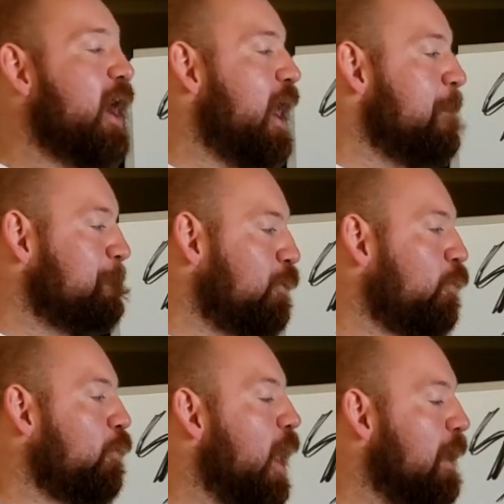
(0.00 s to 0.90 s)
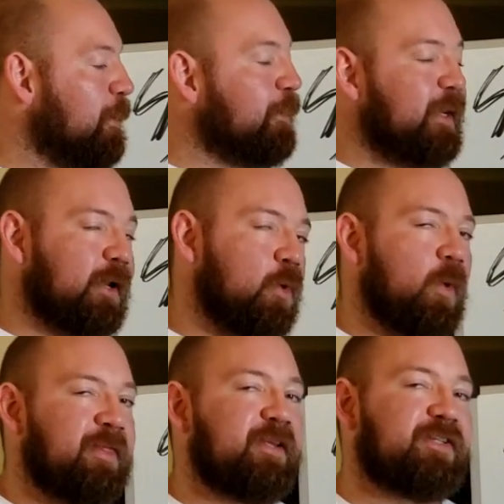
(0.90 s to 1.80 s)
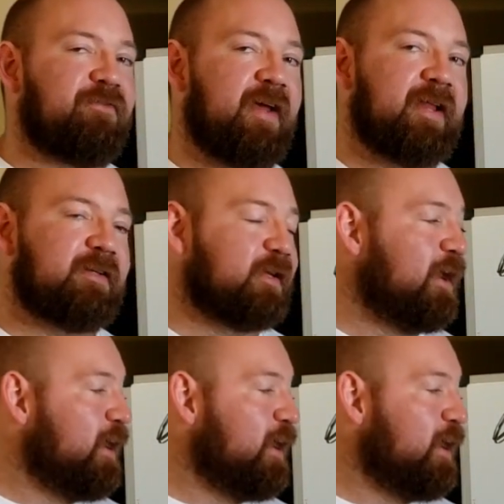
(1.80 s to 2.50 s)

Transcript: I'm probably going to win this event.